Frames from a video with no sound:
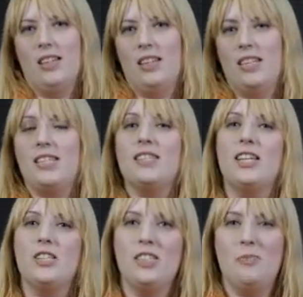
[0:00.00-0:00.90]
This has
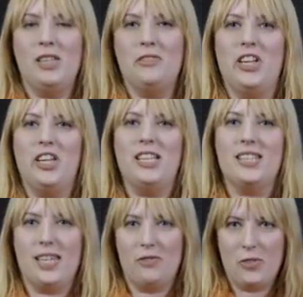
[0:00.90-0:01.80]
certainly been a very
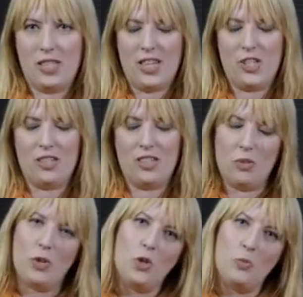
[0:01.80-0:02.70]
insightful session and we
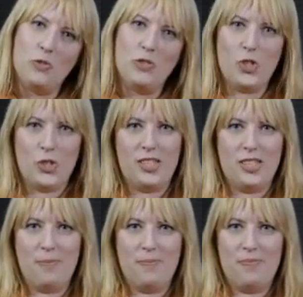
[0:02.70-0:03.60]
hope you've enjoyed it.
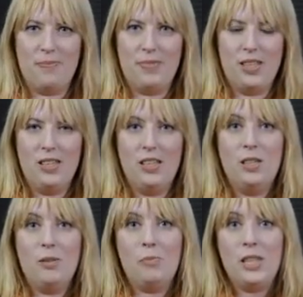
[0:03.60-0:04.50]

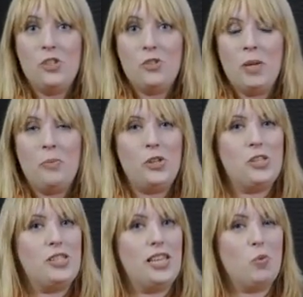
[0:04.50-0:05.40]
Please remember to
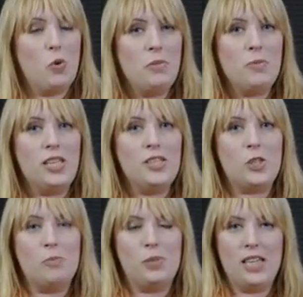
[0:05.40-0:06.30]
take 1 minute to
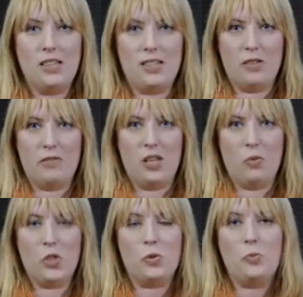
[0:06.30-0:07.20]
complete the survey,
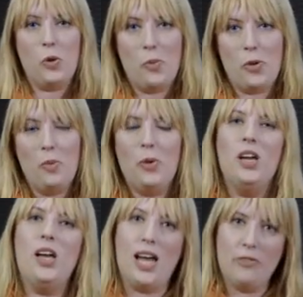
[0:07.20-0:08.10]
which will pop up
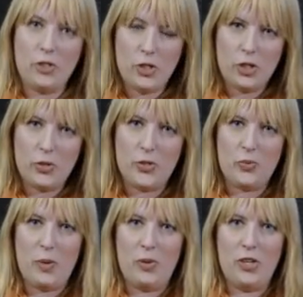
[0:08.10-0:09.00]
after you close the
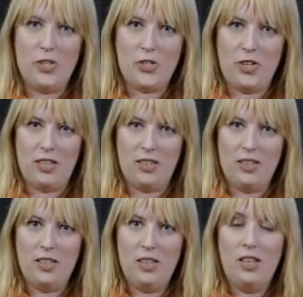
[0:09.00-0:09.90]
webinar screen.
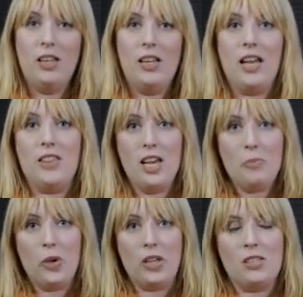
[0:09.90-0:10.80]
At that
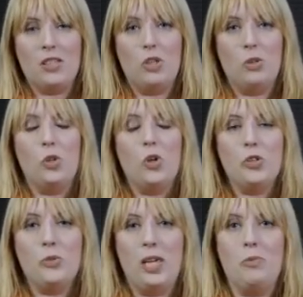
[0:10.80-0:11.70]
point, you will also
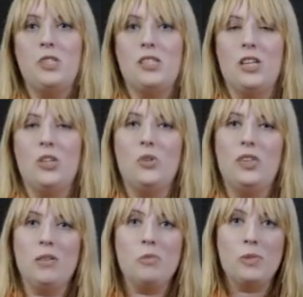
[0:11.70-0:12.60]
be able to download the
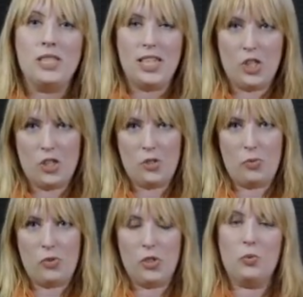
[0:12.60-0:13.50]
implementations
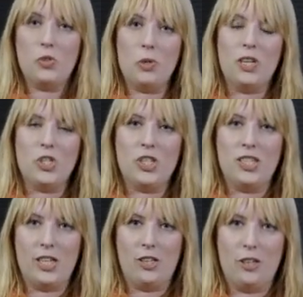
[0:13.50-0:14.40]
brochure, which we mentioned
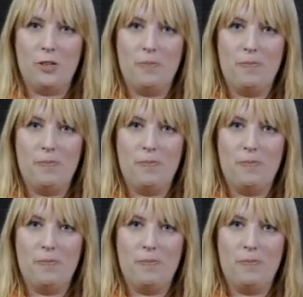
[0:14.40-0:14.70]
earlier.